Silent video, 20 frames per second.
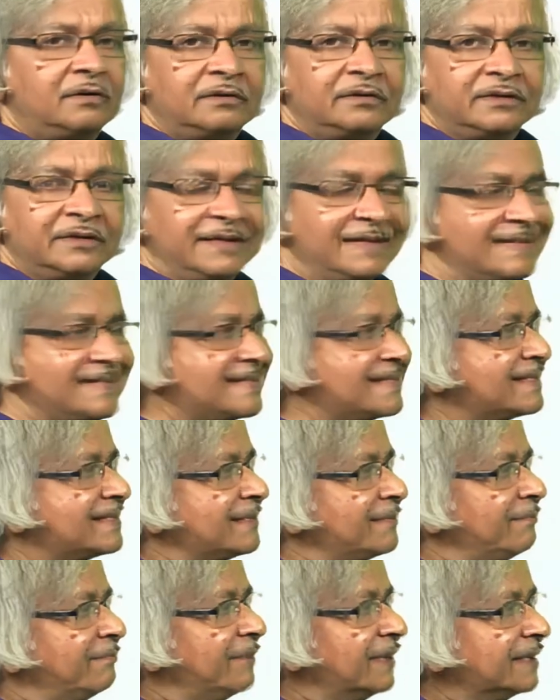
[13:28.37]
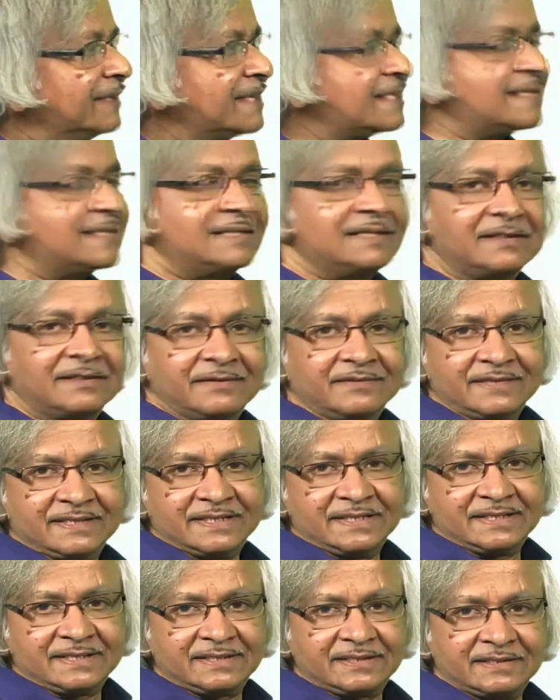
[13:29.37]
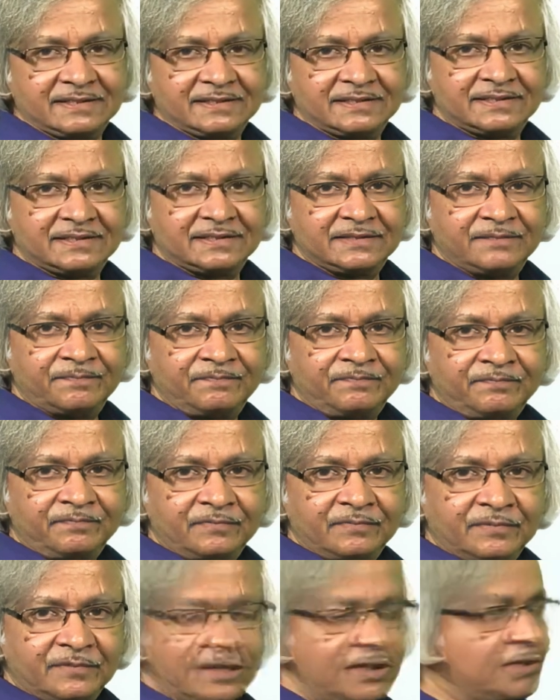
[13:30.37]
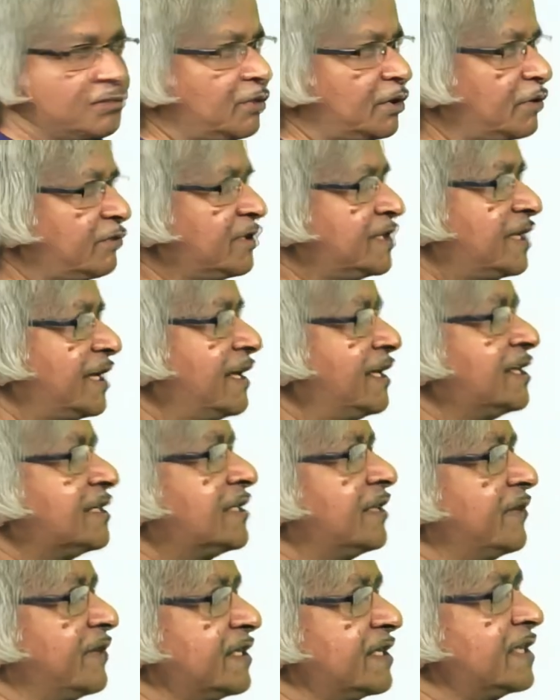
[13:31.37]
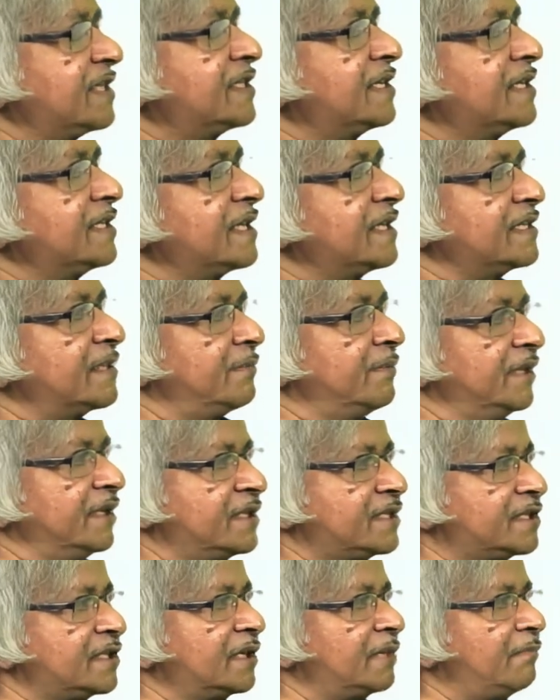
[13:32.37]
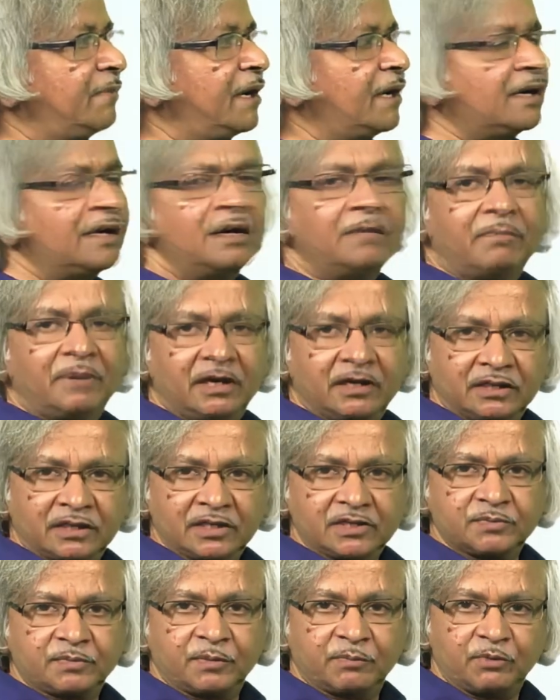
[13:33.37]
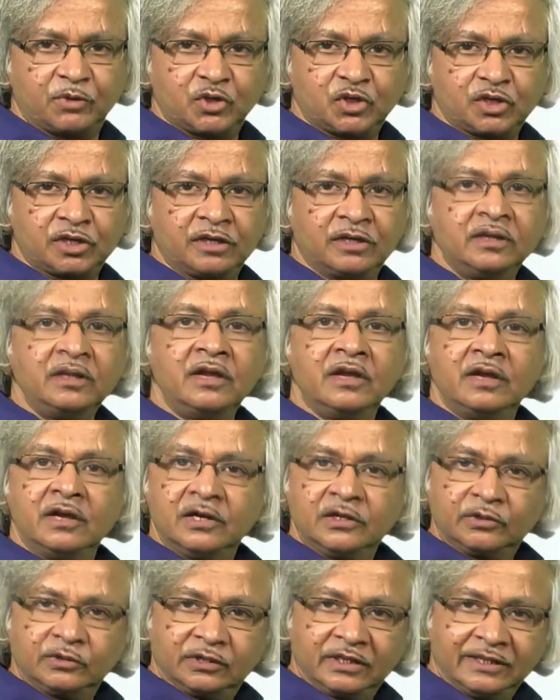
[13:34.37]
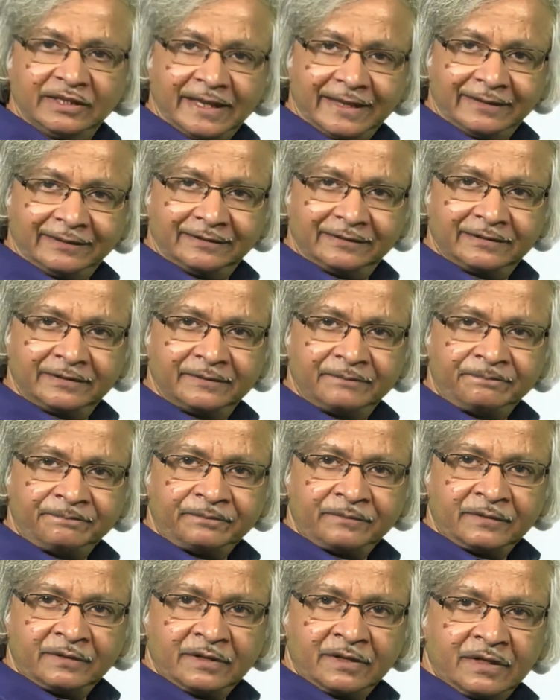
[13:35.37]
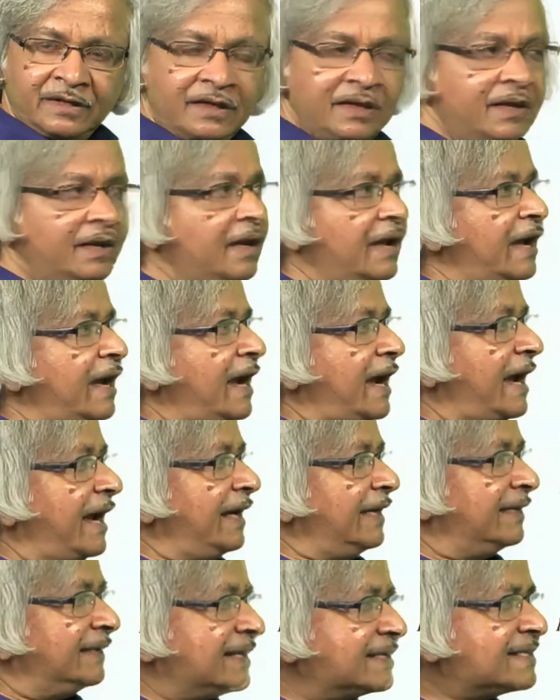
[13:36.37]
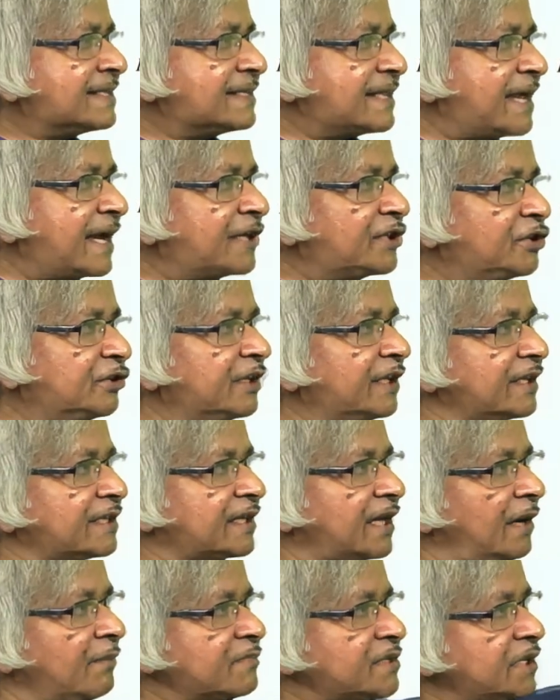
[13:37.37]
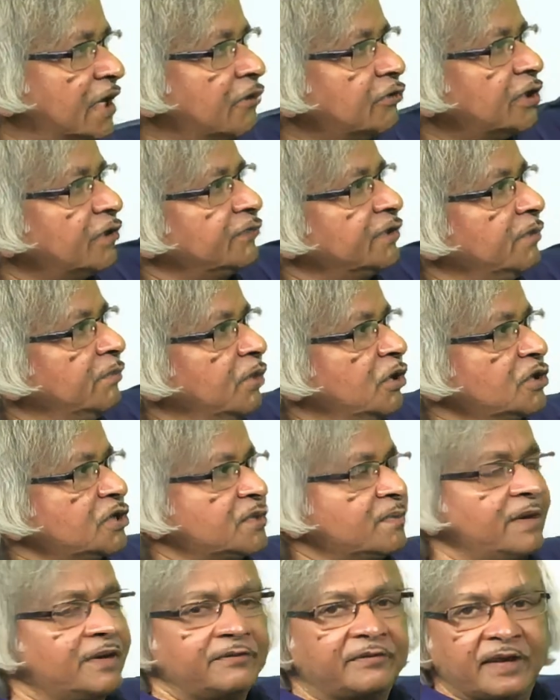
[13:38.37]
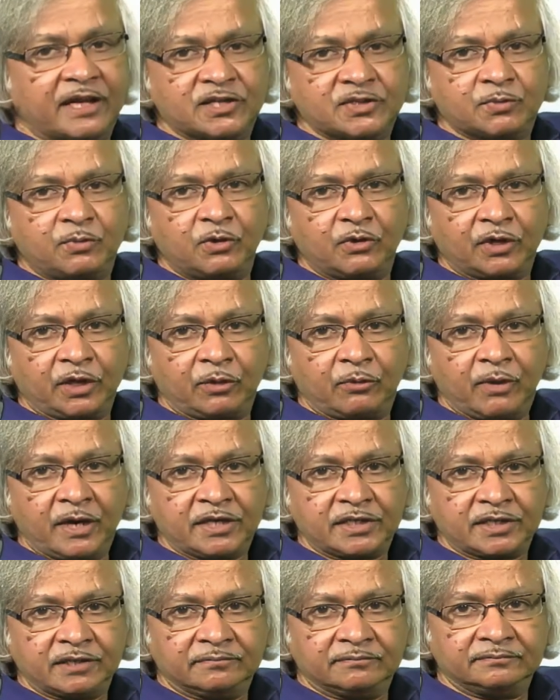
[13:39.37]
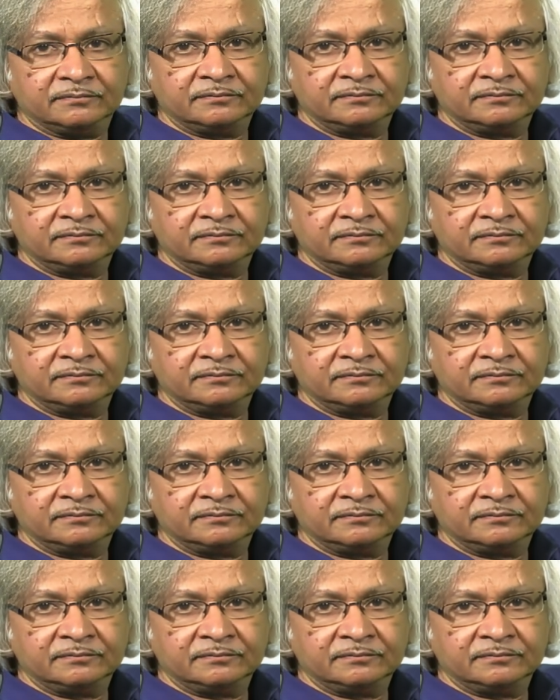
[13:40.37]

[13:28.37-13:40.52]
this ballistic resistance. That is, what we said is the resistance has a ballistic part and a part that's proportional to the length. And this is actually that comes out of the Boltzmann transport equation.